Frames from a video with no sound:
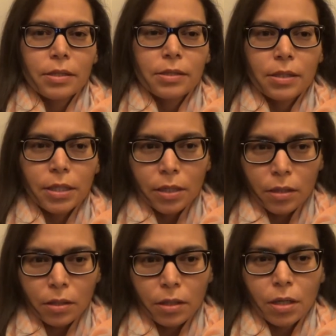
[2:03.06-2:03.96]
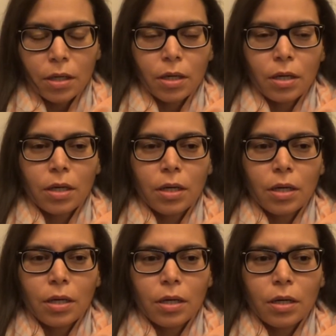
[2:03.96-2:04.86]
still,
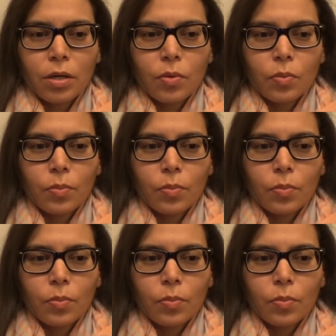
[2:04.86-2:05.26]
uh,